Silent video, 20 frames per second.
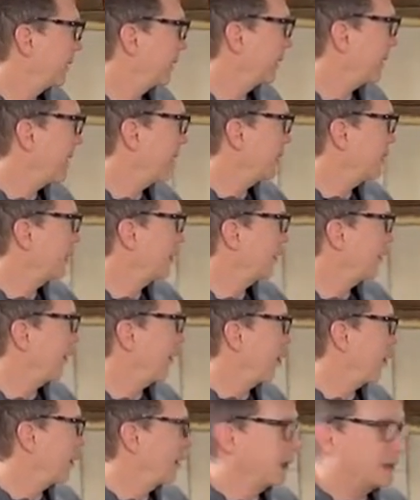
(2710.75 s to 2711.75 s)
the lens
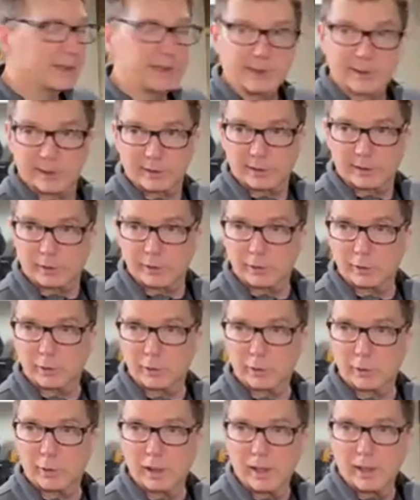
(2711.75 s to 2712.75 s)
focused
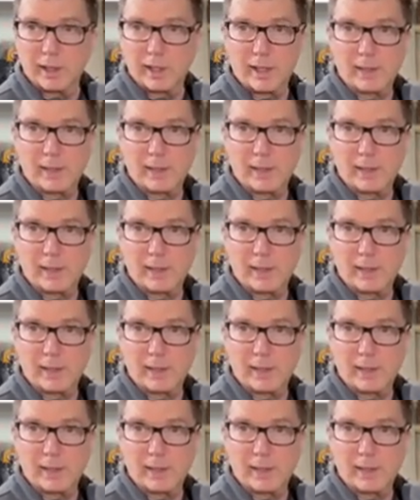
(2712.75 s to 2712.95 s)
to